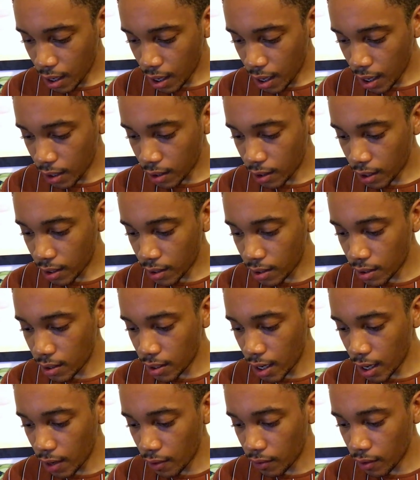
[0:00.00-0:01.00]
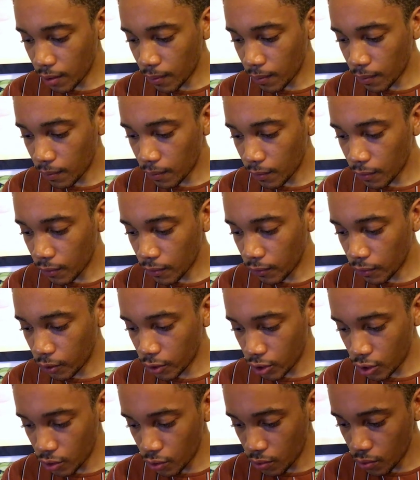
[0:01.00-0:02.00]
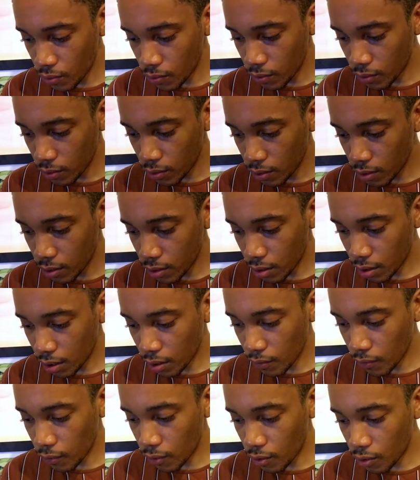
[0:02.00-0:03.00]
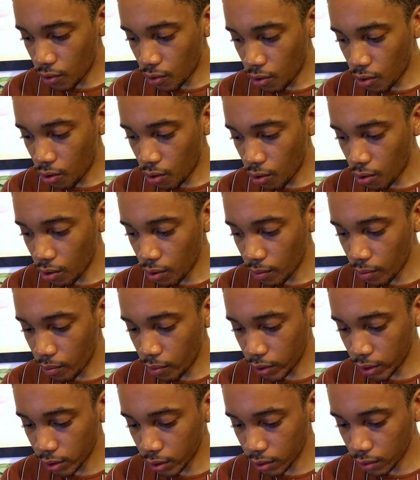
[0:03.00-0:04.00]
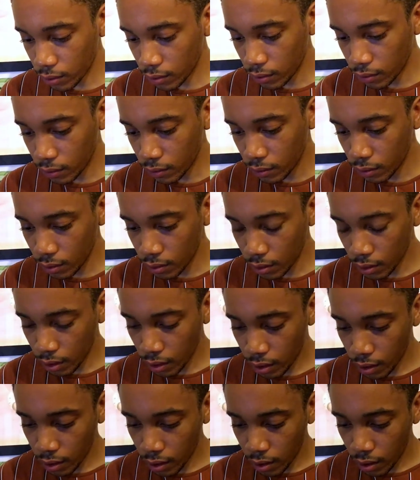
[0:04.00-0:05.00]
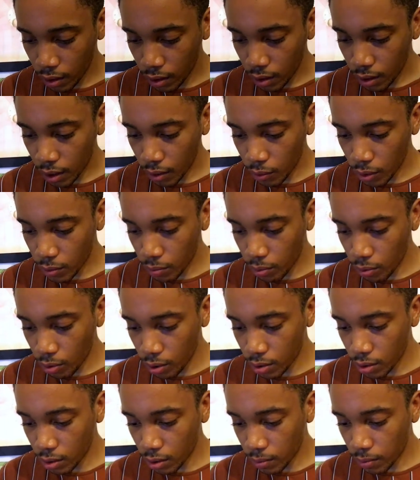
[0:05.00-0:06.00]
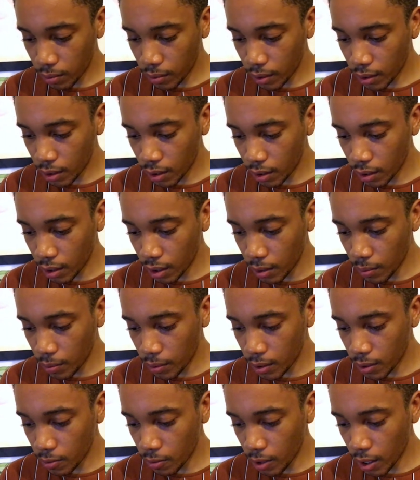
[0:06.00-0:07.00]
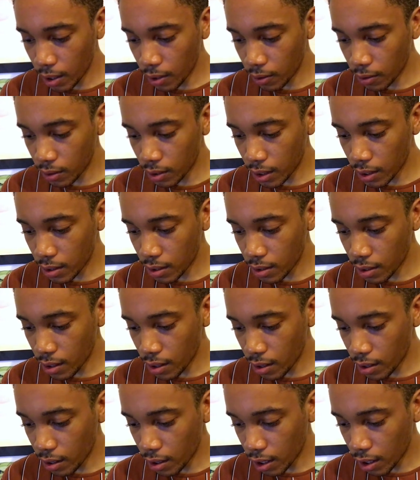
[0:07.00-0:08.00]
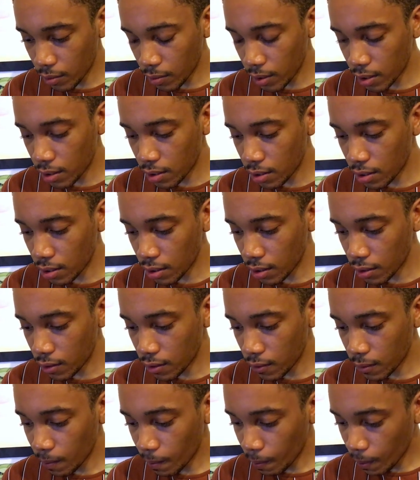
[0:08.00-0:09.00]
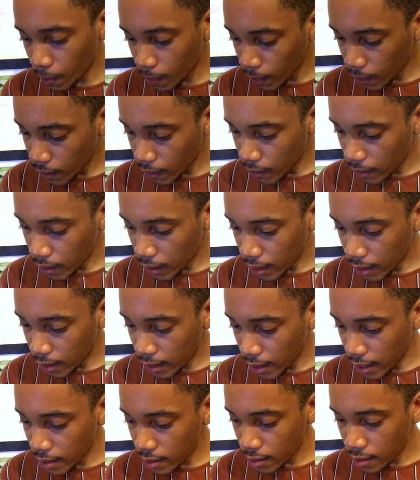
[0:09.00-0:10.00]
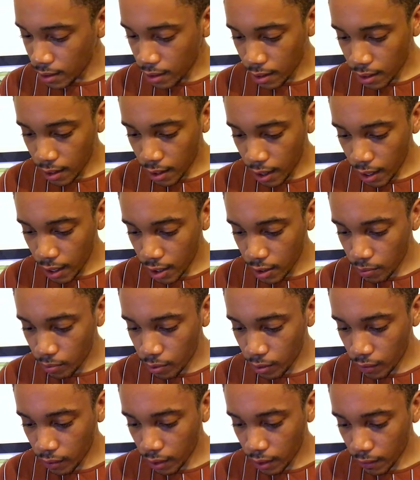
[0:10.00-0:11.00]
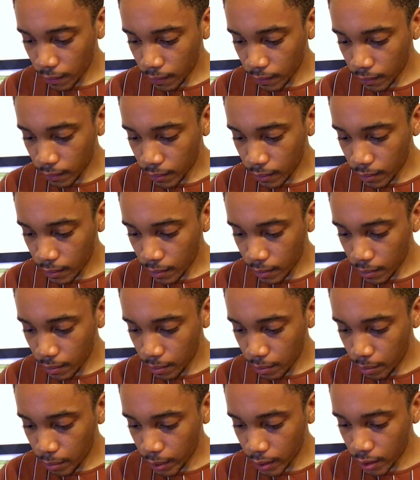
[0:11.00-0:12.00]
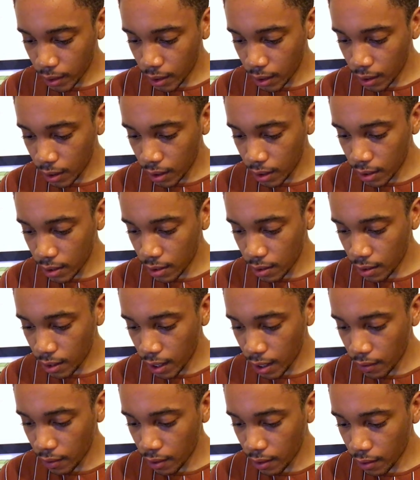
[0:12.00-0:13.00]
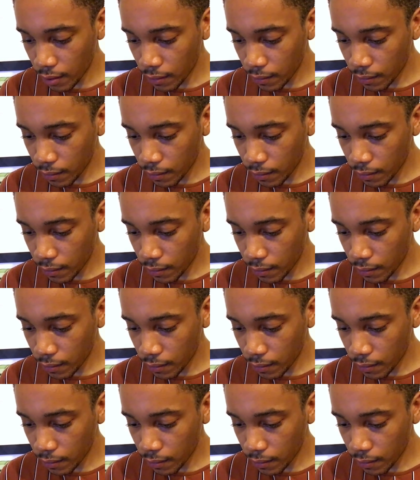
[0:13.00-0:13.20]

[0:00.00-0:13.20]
And I saved him for you and for all Britain. He was brought up in the deepest Wales as Sir Egbert's son, and as Sir Kay's brother, but he is neither.